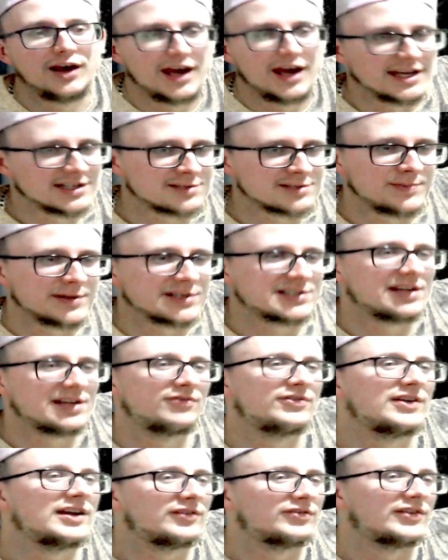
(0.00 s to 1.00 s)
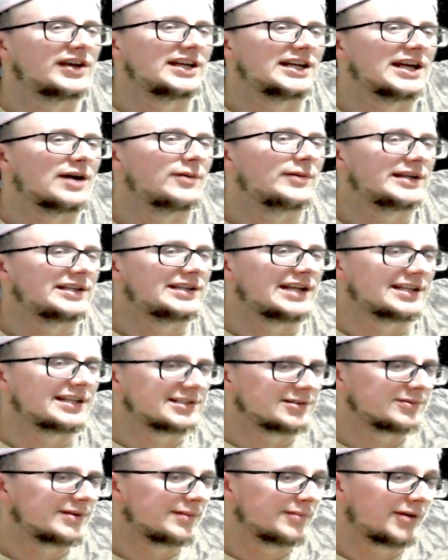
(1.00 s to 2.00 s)
a specific thing that we did to
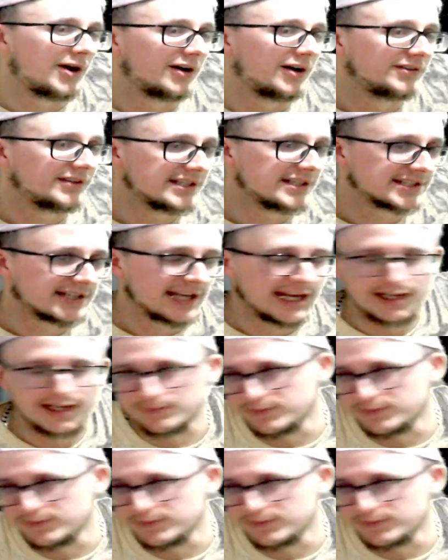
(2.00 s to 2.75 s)
him on this game.